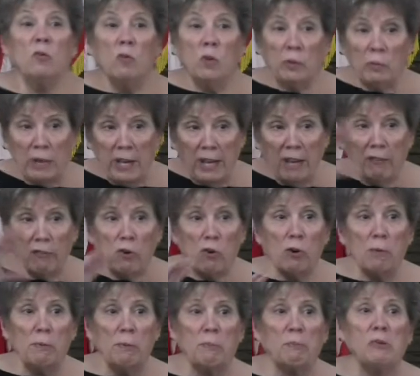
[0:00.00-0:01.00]
When we have
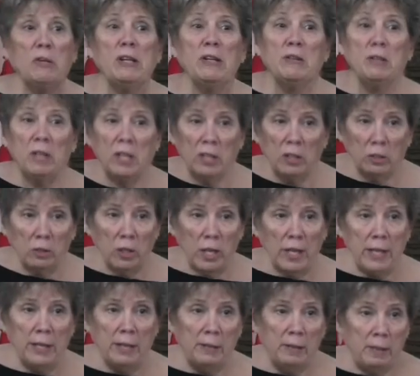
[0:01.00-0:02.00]
corporate prayer
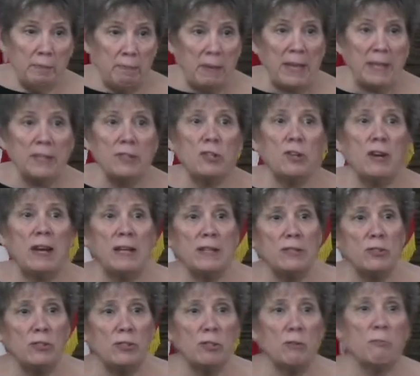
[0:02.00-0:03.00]
and pastor
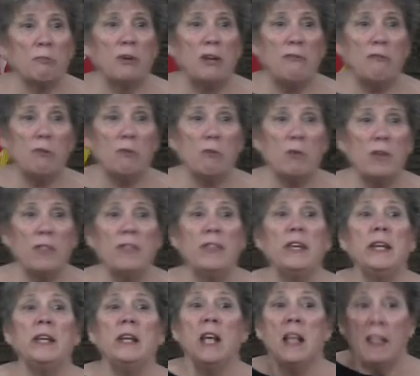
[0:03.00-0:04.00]
asks us to pray for one
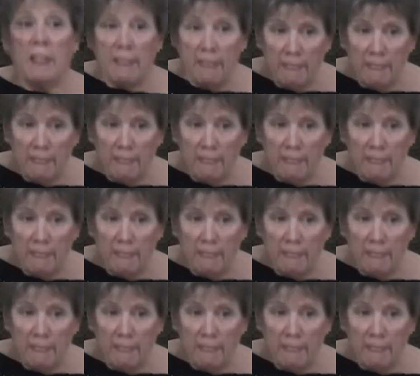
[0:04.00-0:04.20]
thing,